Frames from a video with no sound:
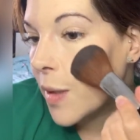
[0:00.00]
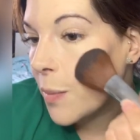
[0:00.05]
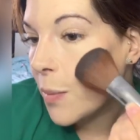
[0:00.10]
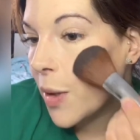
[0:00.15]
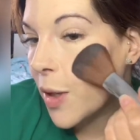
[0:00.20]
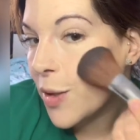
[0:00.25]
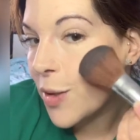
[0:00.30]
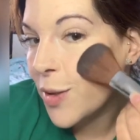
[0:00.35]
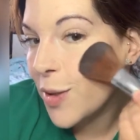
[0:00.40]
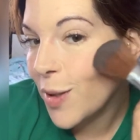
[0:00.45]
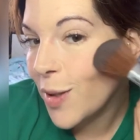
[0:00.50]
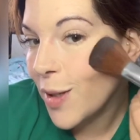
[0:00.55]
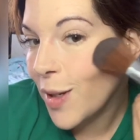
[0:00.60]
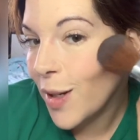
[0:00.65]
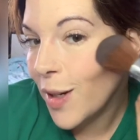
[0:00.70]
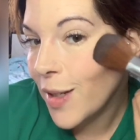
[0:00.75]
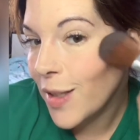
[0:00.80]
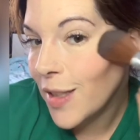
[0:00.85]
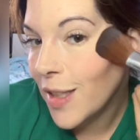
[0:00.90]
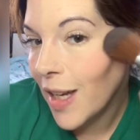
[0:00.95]
But I do
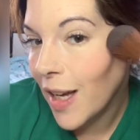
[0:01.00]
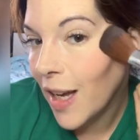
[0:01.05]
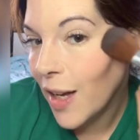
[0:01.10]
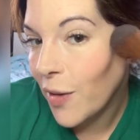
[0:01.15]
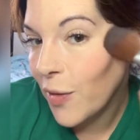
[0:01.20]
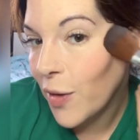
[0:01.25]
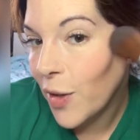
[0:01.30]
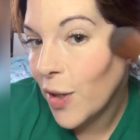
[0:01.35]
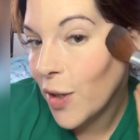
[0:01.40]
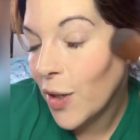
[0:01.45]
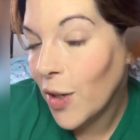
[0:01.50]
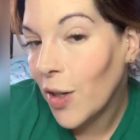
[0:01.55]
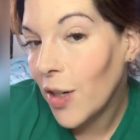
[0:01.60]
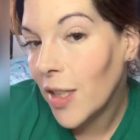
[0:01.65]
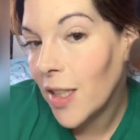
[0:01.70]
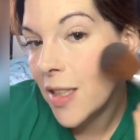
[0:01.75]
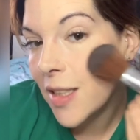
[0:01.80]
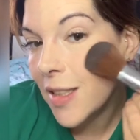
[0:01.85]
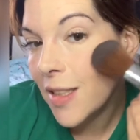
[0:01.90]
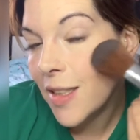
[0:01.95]
like to have a
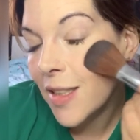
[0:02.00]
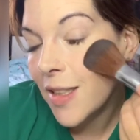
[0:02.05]
nice